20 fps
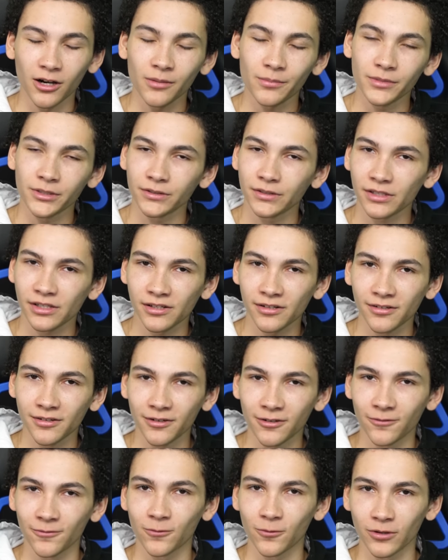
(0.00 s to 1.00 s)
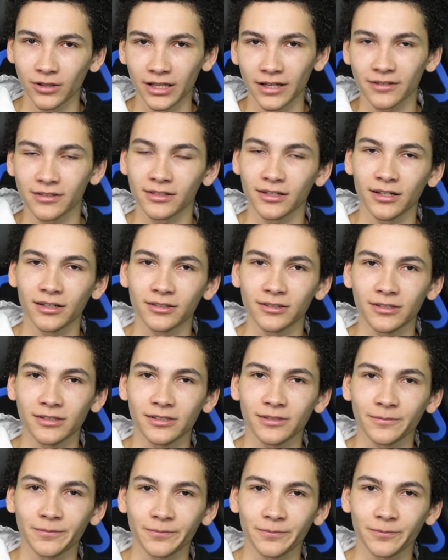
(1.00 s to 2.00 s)
almost
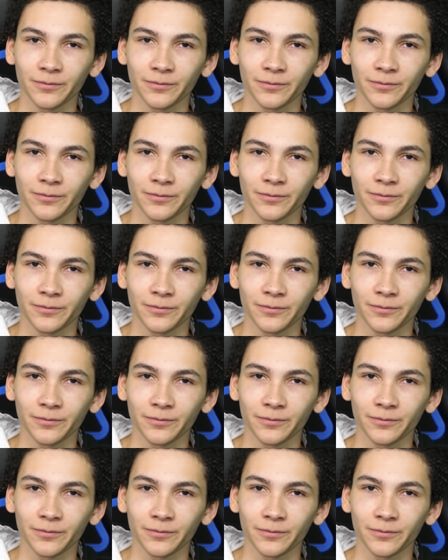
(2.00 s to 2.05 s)
$4,000.